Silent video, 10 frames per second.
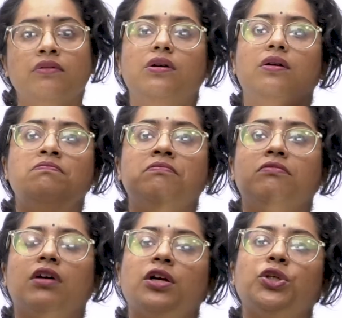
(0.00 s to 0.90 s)

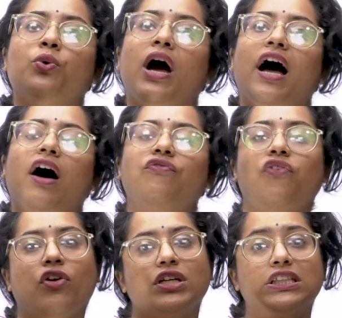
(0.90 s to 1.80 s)
You have
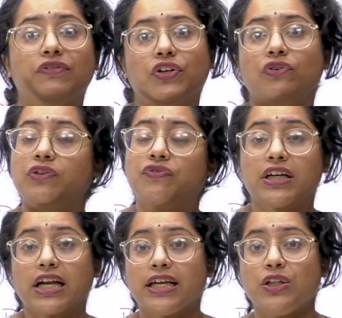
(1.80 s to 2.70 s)
forests giving you
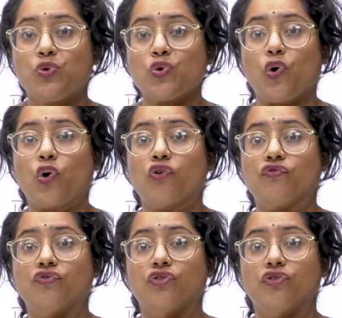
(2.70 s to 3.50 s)
different kinds of,